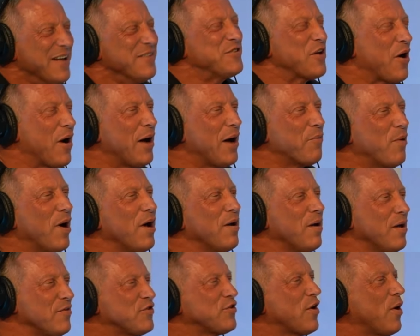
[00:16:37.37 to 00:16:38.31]
so uh,
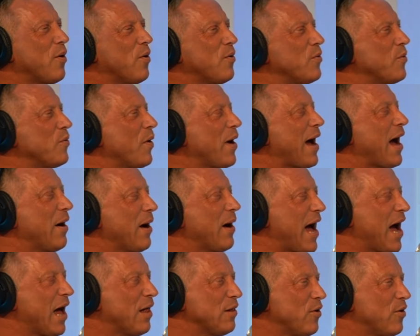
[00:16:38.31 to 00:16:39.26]
what? So,
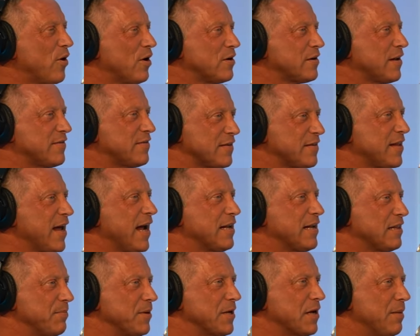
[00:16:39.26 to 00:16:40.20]
how long does it take
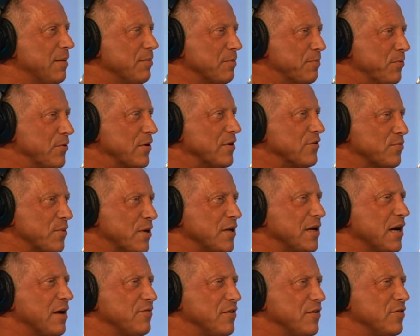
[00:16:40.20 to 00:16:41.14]
to become a priest? What do
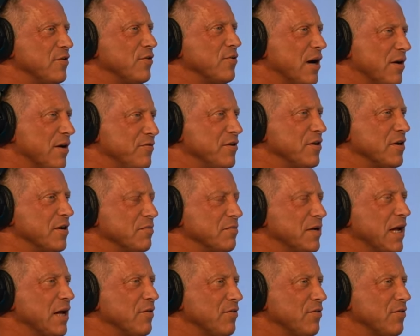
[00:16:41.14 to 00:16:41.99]
you have to do after you get?